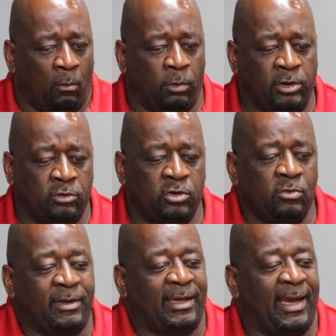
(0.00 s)
When you
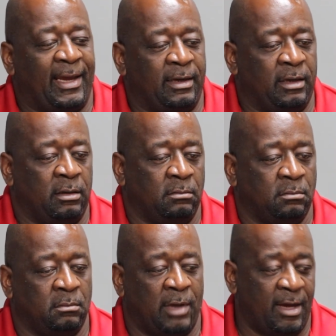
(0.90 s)
do candy,
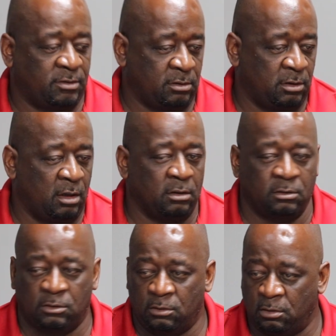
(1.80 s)
House of
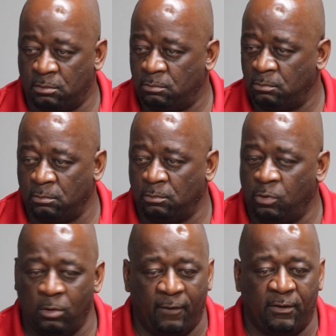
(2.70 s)
Colors or
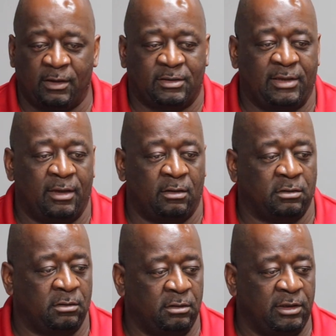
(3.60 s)
whoever else
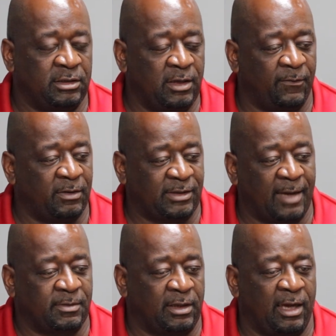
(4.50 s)
sells these different
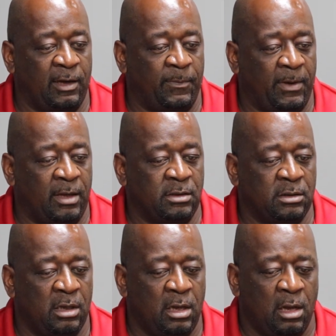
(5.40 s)
types of candy
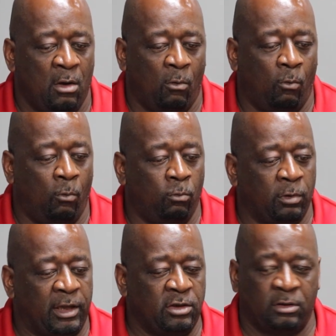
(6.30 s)
paints,
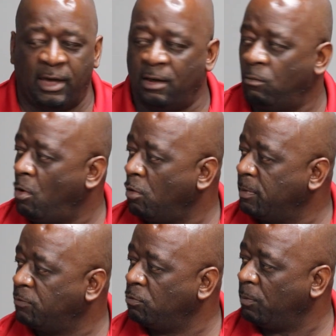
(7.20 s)
can you kind of walk
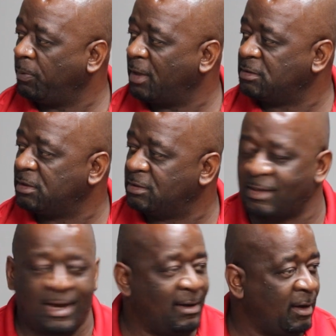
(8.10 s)
me through the process
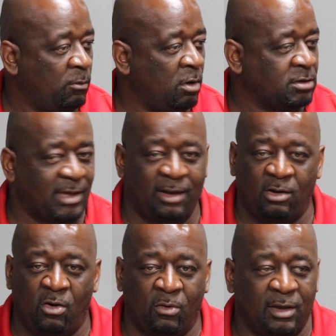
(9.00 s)
of how that works, how
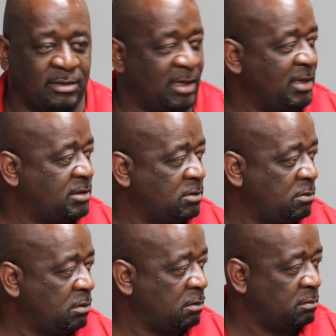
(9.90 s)
long it takes,
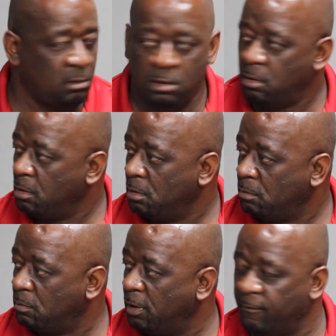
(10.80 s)
or
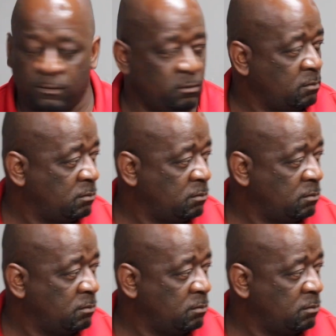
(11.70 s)
whatever?